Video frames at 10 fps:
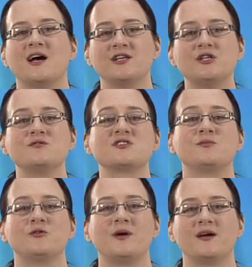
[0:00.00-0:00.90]

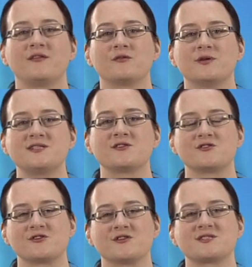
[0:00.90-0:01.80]
unusable by other
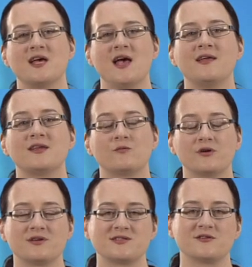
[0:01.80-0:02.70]
researchers that
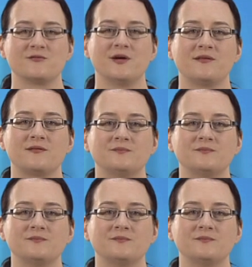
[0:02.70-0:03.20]
we're concerned with.